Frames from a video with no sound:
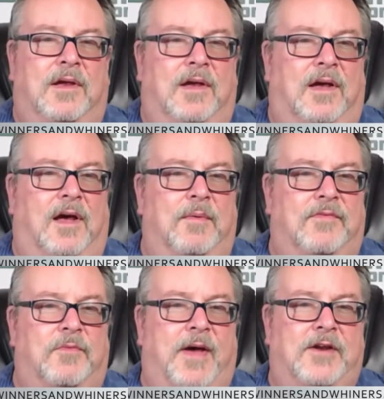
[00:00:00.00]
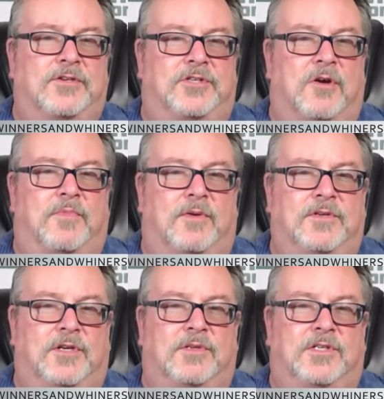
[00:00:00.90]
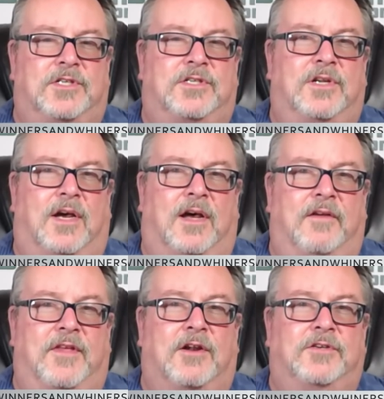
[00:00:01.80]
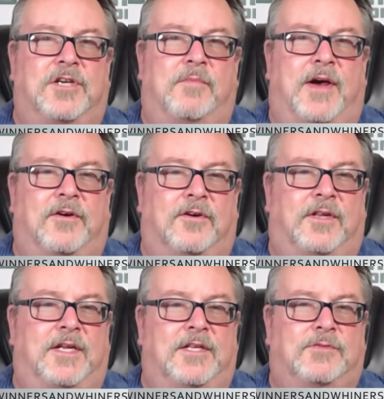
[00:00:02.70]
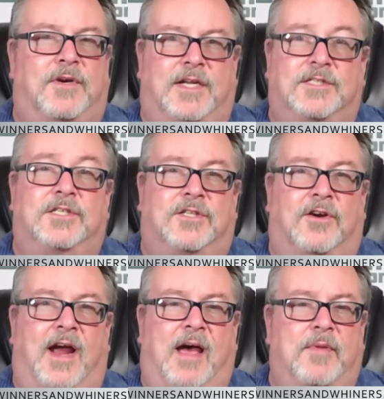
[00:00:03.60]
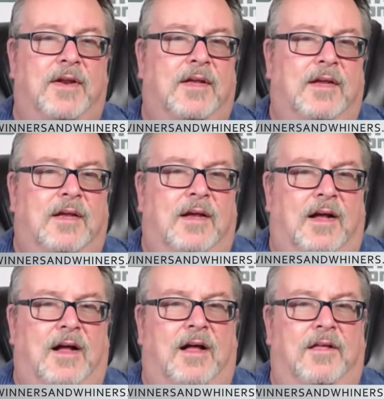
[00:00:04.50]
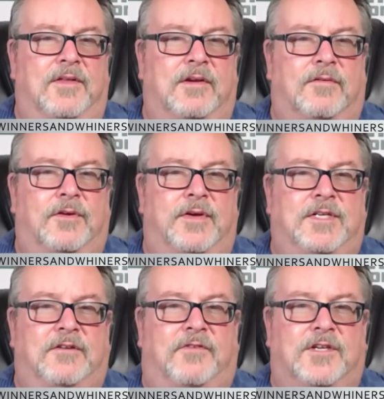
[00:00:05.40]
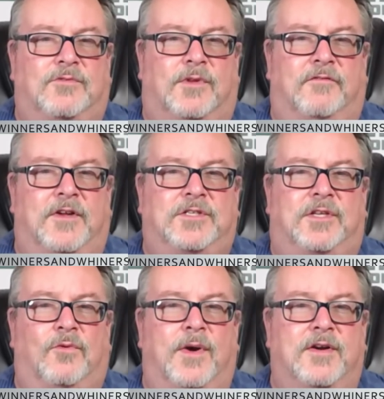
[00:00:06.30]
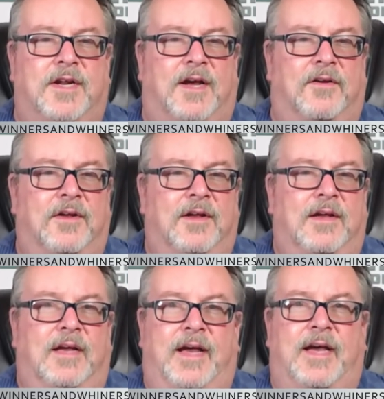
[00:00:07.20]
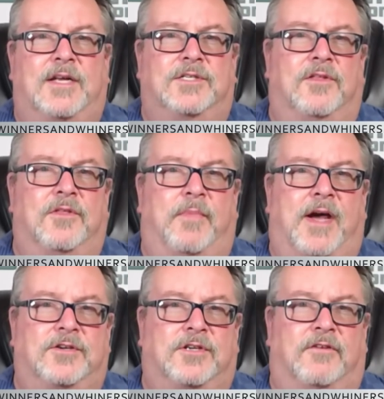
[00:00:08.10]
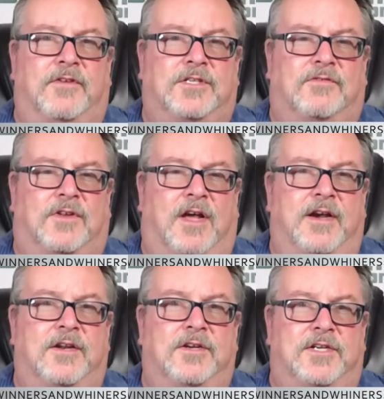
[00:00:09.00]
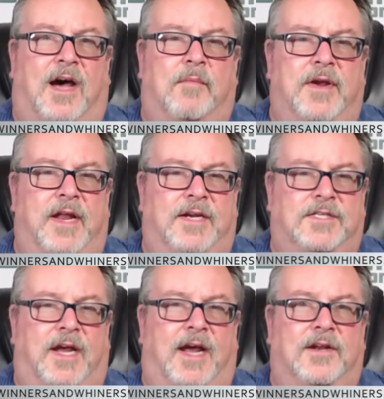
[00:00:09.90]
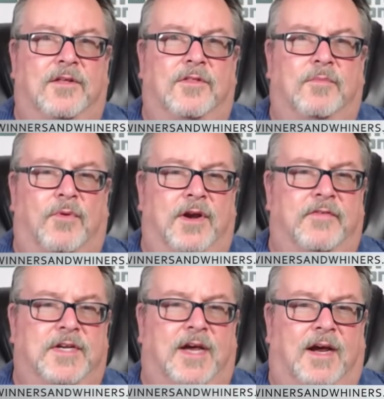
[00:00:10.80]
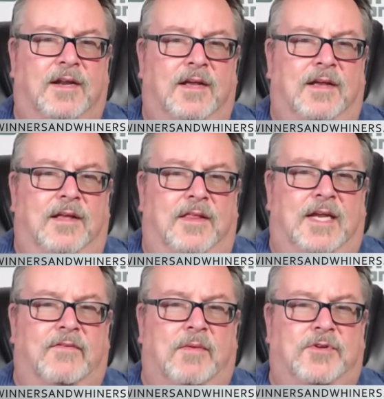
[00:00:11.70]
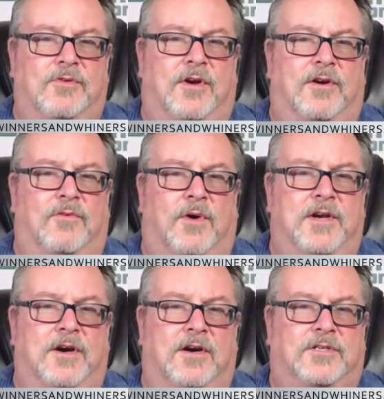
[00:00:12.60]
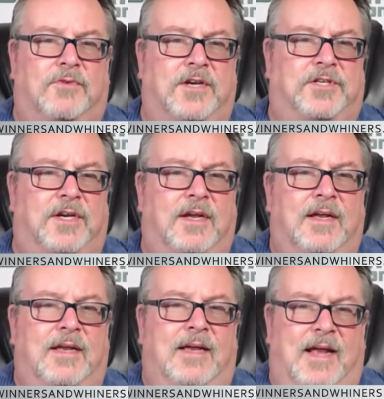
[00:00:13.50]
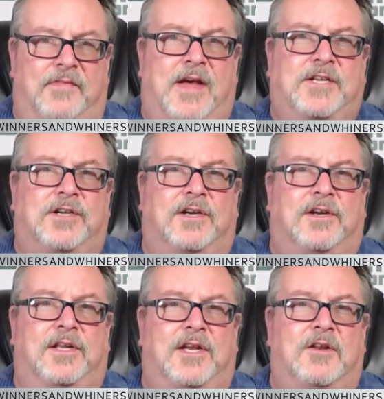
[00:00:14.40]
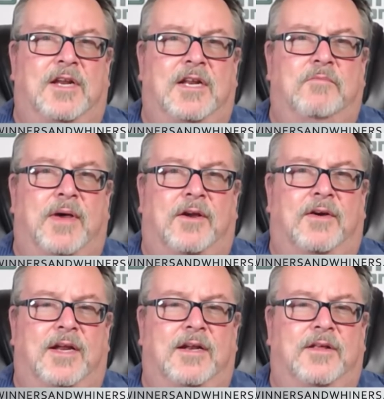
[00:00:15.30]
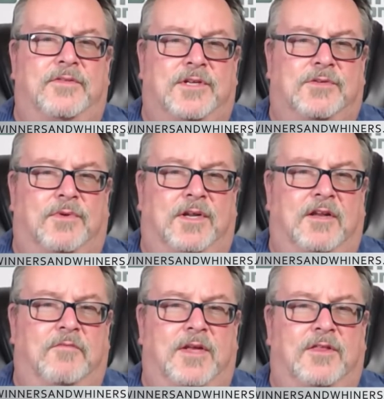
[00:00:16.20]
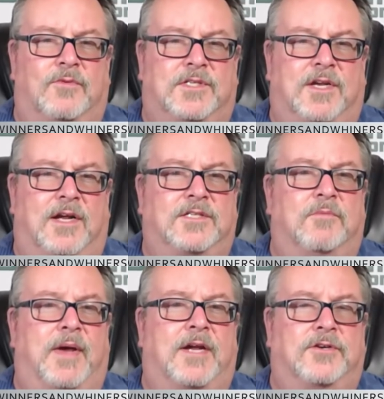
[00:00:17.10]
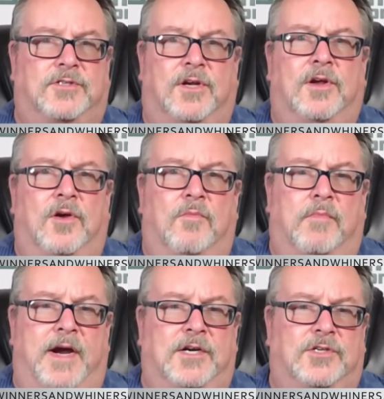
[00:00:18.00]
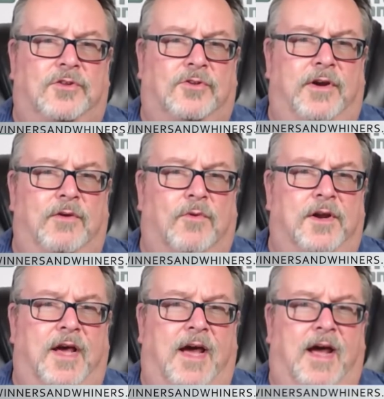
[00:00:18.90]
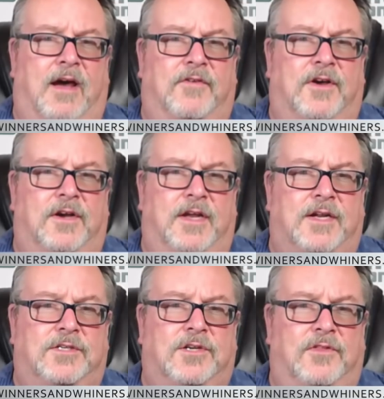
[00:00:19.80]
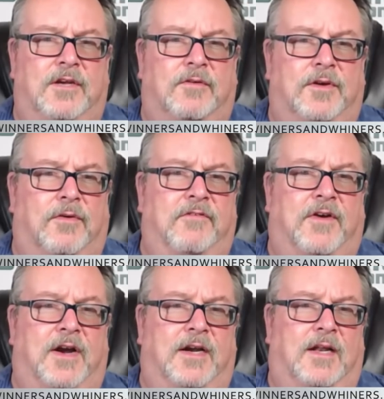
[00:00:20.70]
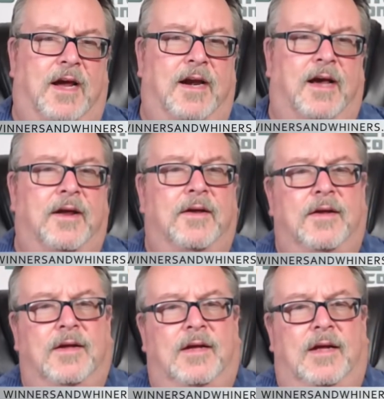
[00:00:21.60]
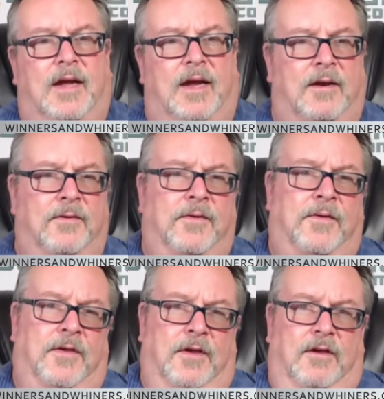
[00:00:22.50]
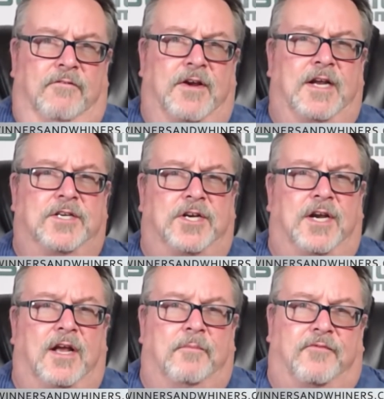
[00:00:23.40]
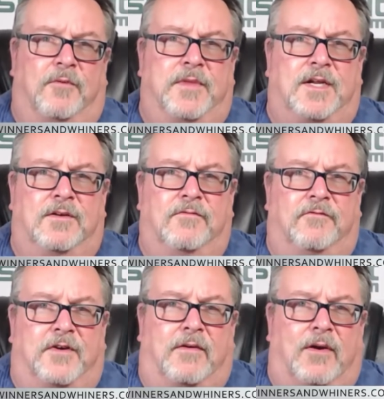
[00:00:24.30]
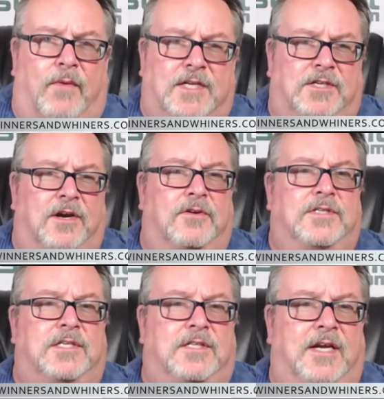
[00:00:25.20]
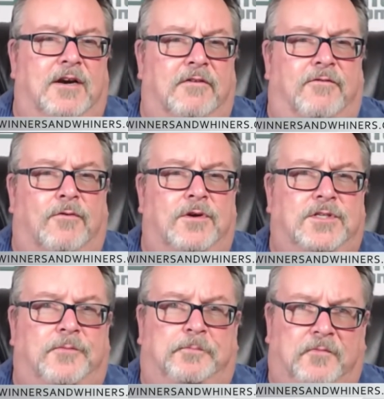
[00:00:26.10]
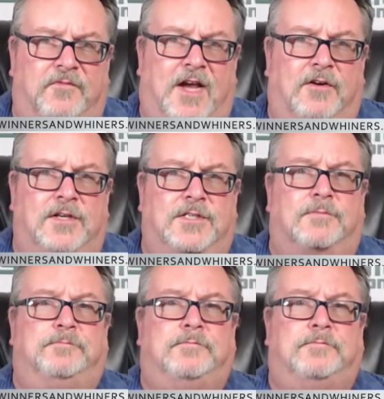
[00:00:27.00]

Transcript: Um, if the Badgers jump up, jump, just uh, if they don't jump out early in this one, as is their habit, uh, the Illinois defense will eventually wear down as the Badgers' offensive line dominates at the point of attack. They give up 201 yards rushing, and that's not going to get any better in this one. Give me the Wisconsin Badgers Minus 31 and a half against the Illinois Fighting Illini. And finishing it up from the very west coast as the Air Force Falcons